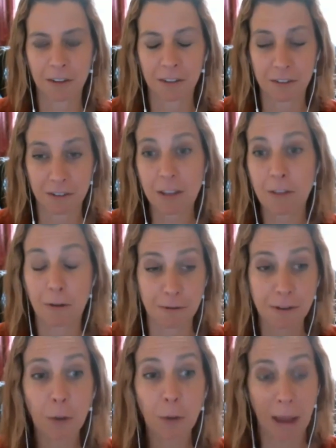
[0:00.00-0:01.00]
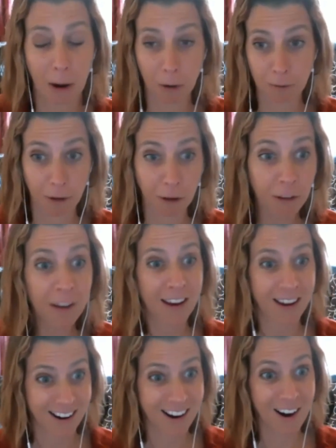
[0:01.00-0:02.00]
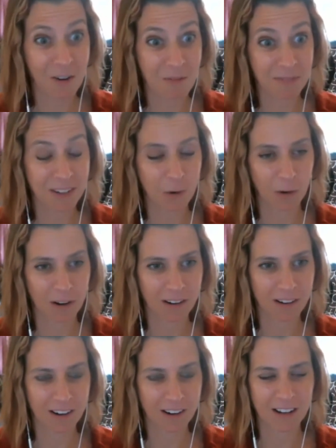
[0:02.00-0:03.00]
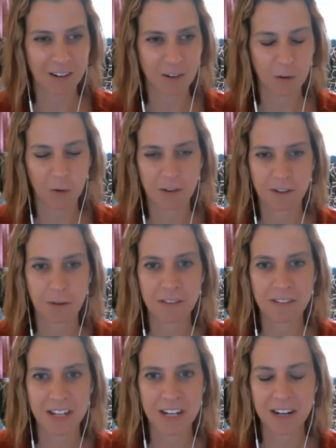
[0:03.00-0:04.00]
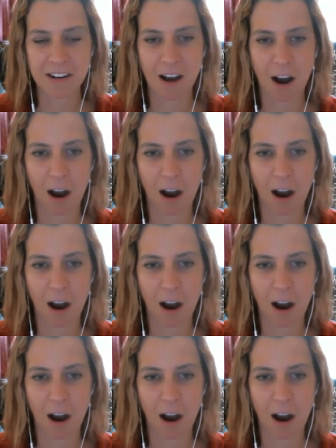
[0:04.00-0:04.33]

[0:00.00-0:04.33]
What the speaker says: either feel powerful, or to indeed